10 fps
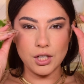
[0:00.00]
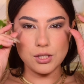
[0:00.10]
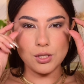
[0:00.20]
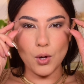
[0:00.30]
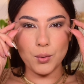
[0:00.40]

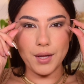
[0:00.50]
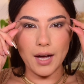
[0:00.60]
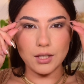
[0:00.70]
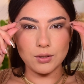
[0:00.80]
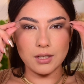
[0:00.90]
so
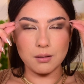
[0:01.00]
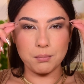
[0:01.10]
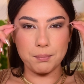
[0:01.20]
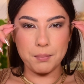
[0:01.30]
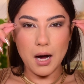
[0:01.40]
that you can
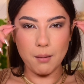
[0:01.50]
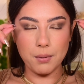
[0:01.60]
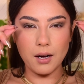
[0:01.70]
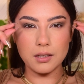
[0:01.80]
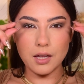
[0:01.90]
pop
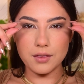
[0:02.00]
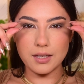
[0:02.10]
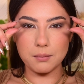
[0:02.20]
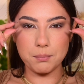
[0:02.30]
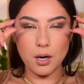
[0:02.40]
on
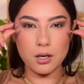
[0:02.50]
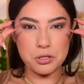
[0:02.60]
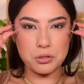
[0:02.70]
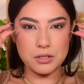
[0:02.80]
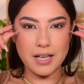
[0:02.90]
the
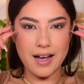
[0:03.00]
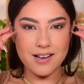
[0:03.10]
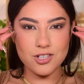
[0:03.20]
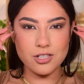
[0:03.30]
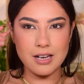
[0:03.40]
partial
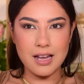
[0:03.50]
lash,